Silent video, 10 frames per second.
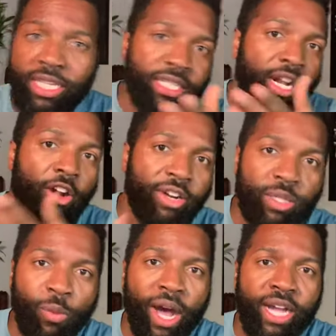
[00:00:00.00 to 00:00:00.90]
because
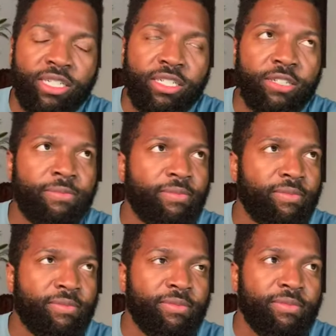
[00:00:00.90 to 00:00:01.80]
I'm a super nerd
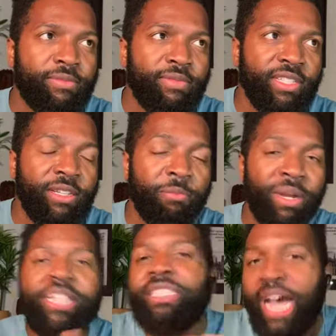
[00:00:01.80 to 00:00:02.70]
and I watched this video
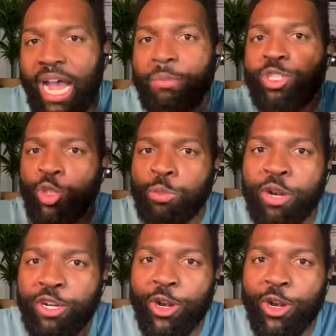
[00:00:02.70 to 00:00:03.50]
before I even